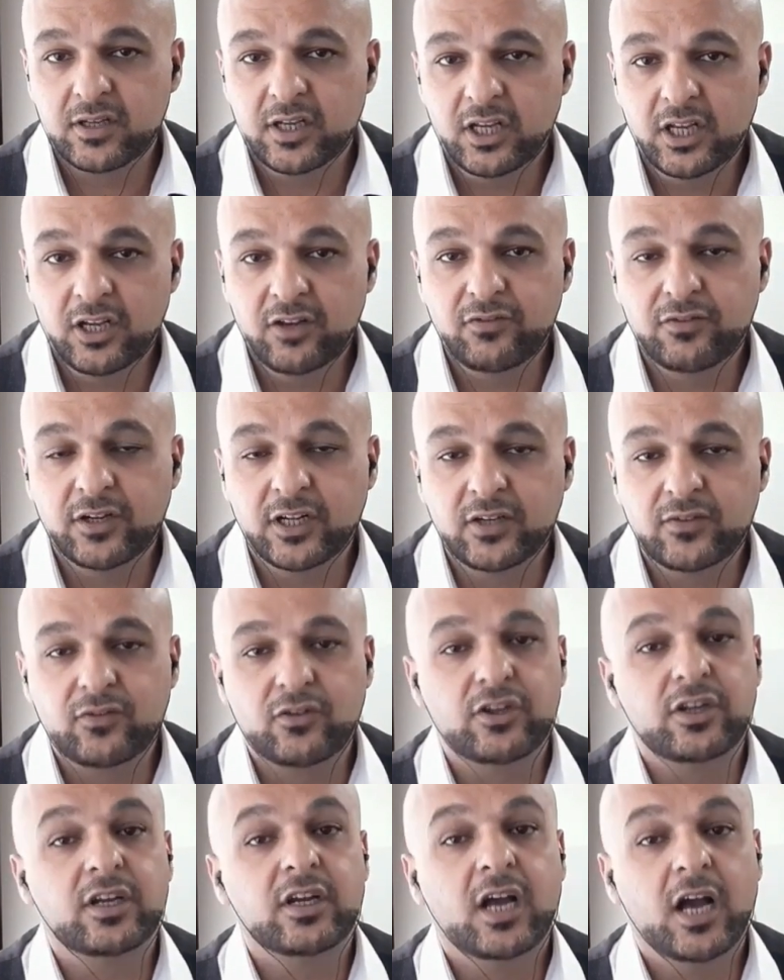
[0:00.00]
If not
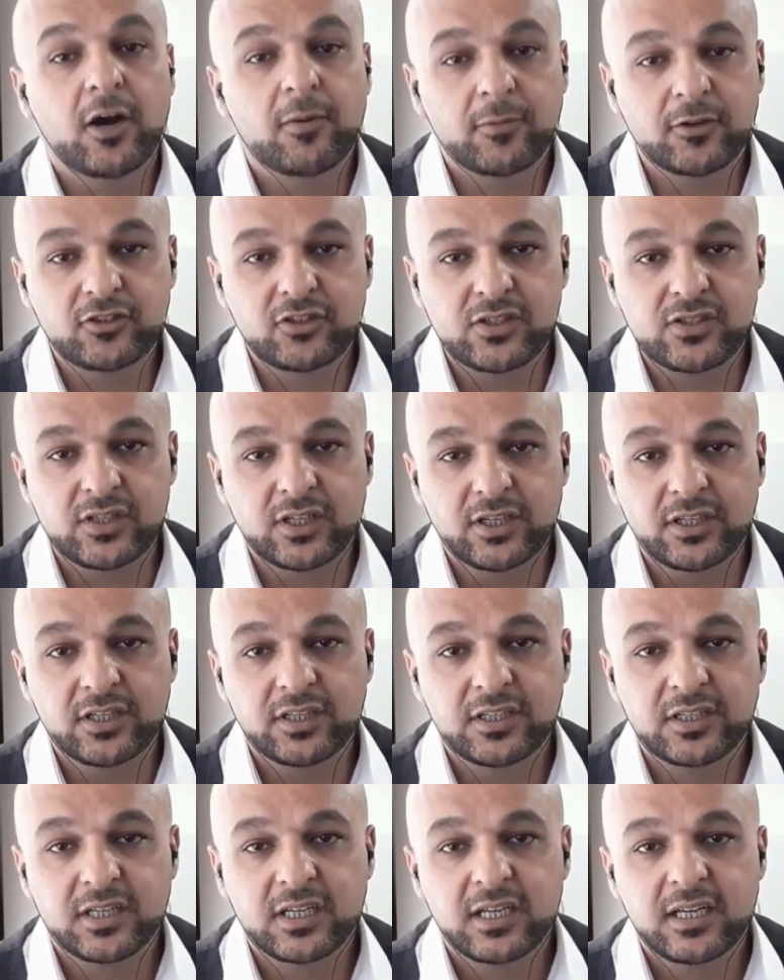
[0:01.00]
free, how much is it?
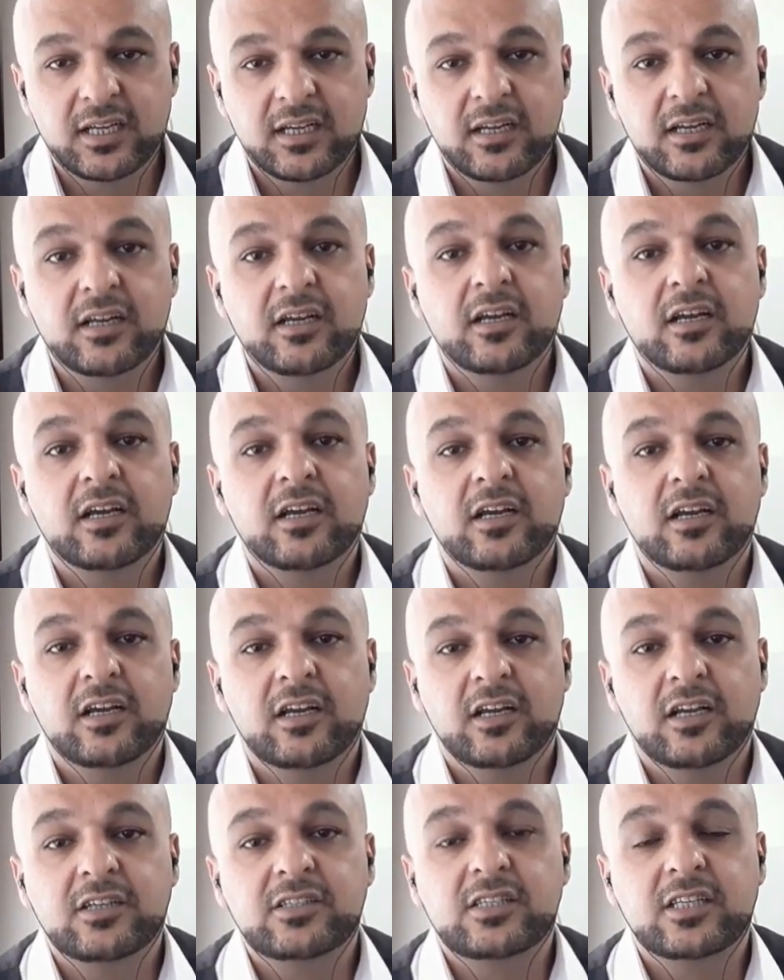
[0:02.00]

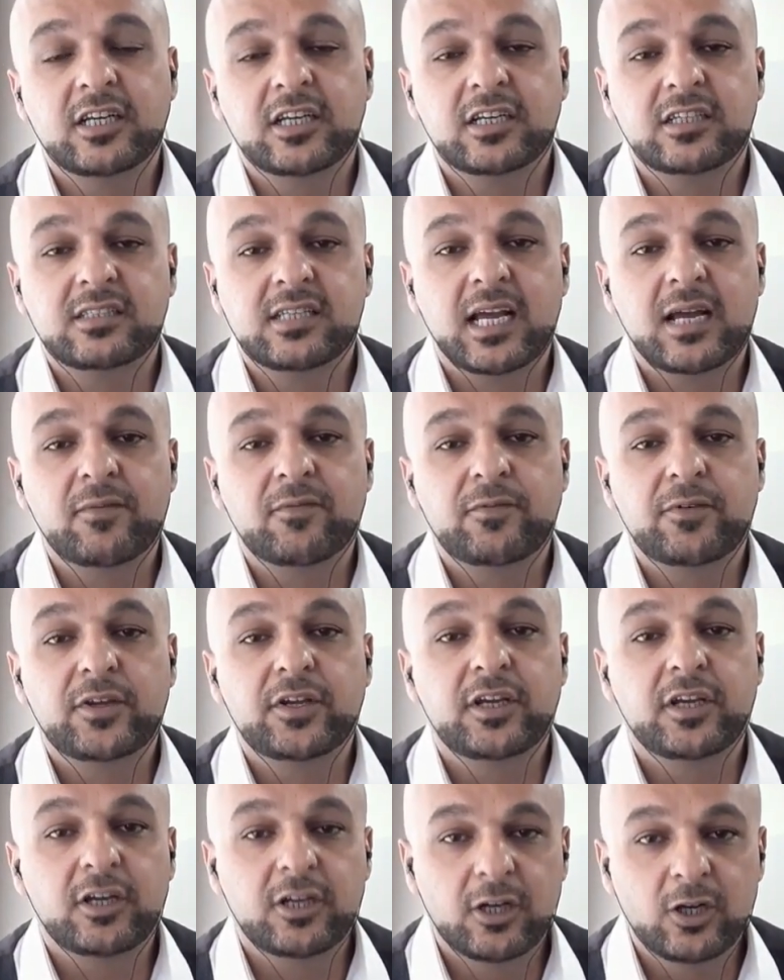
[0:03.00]
Is the exam
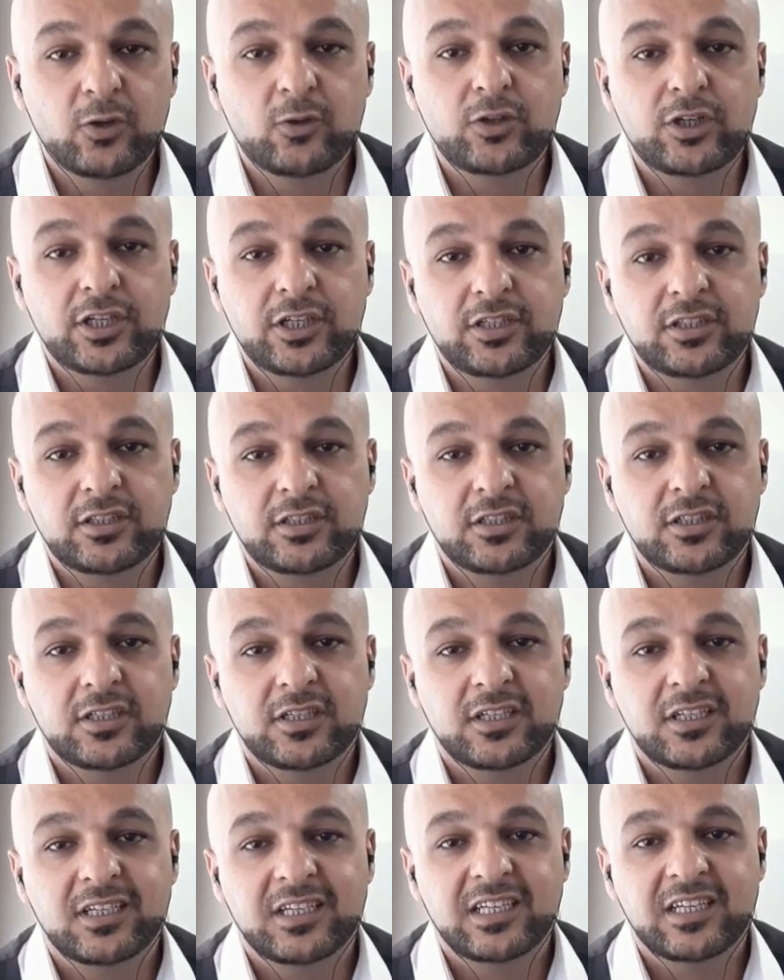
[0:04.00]
fee included?
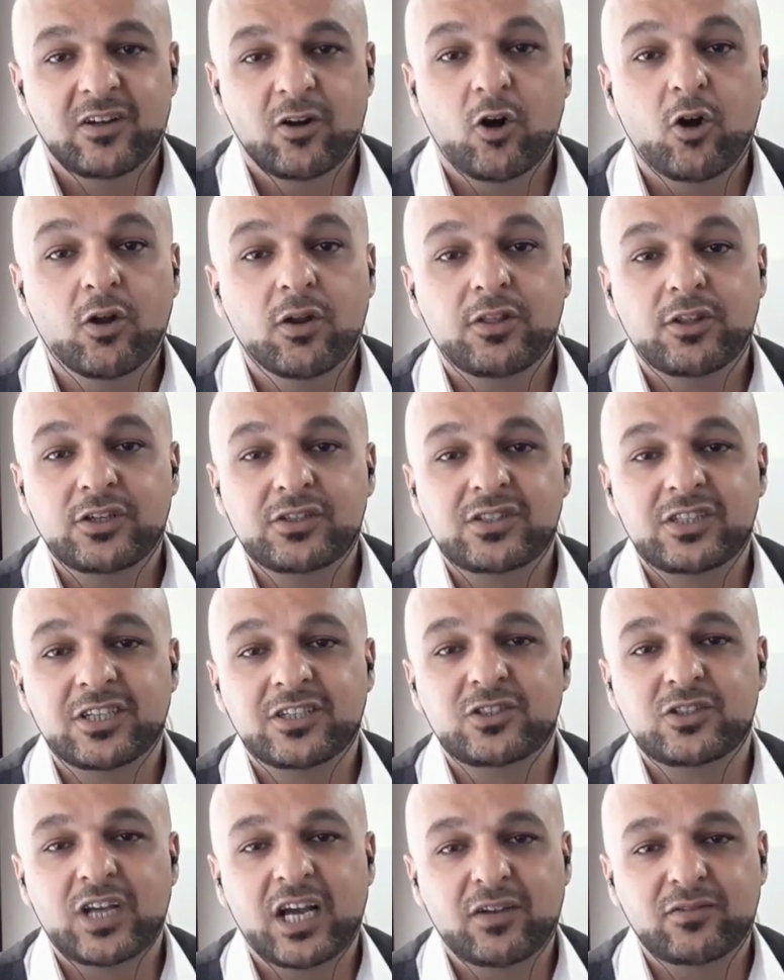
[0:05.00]
All of these
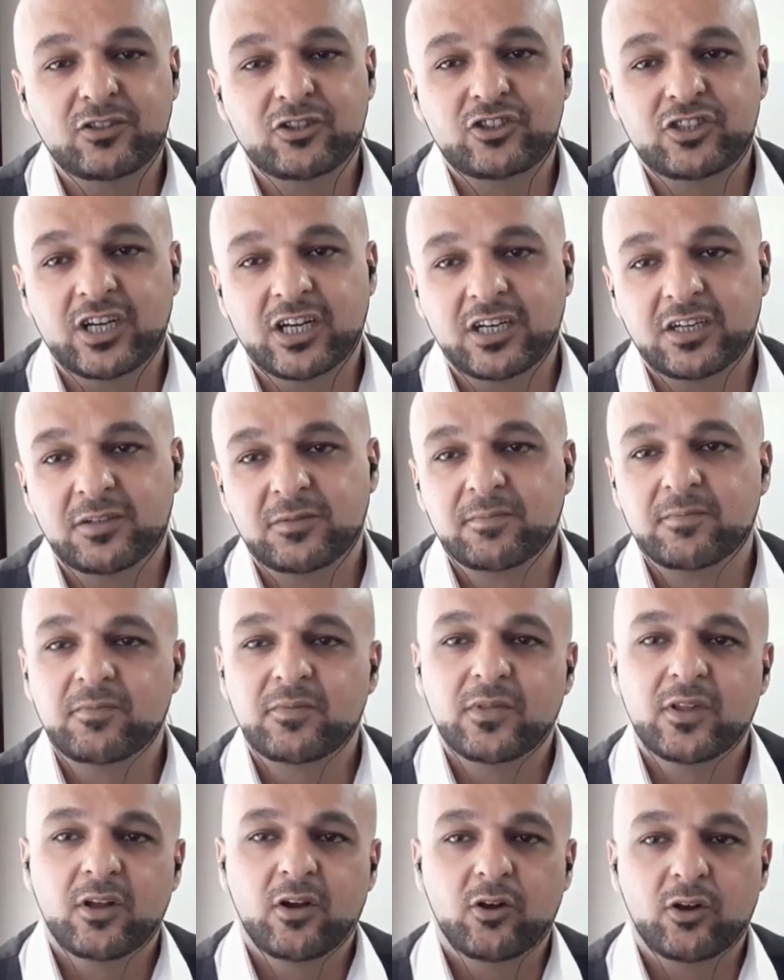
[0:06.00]
things you have to check.
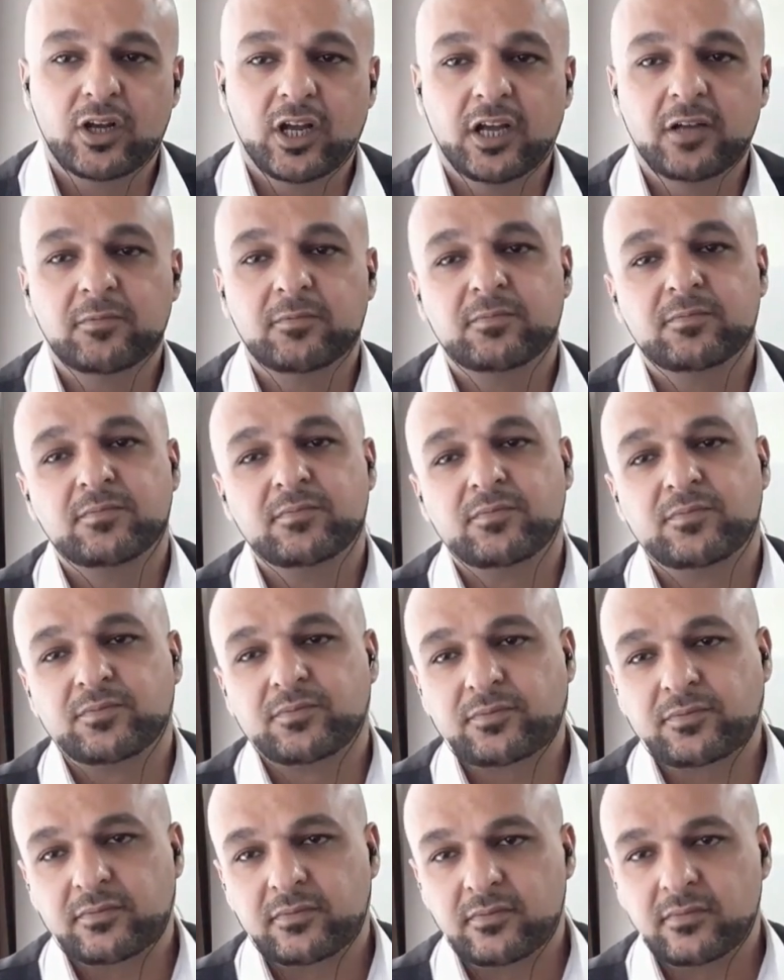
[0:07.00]
Okay?
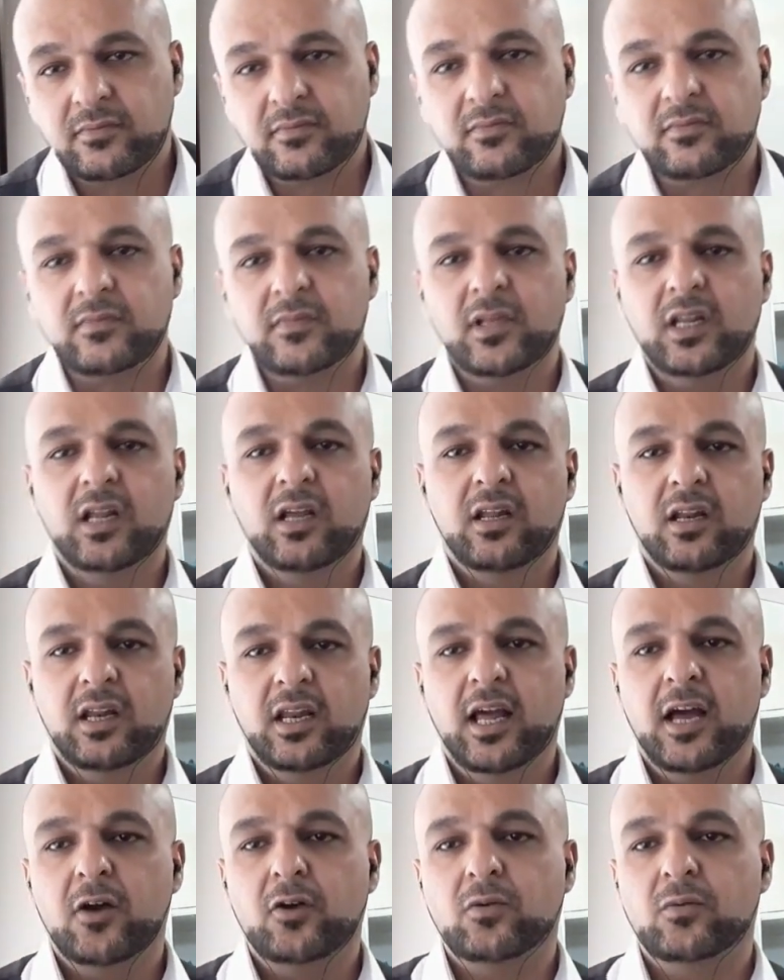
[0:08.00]

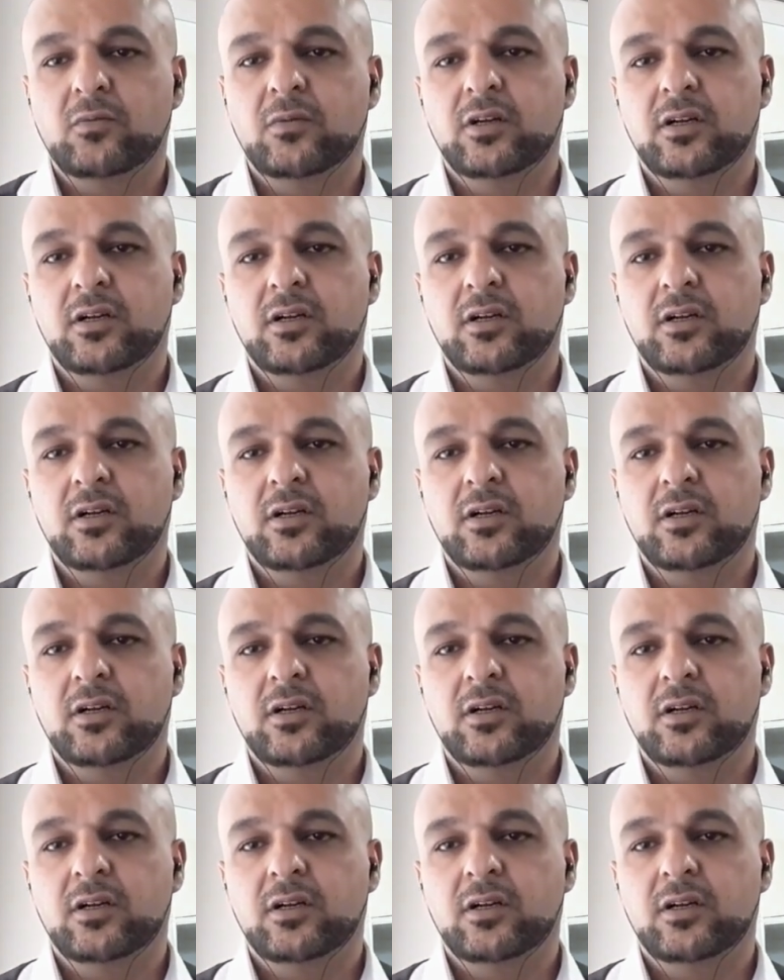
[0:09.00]
Now,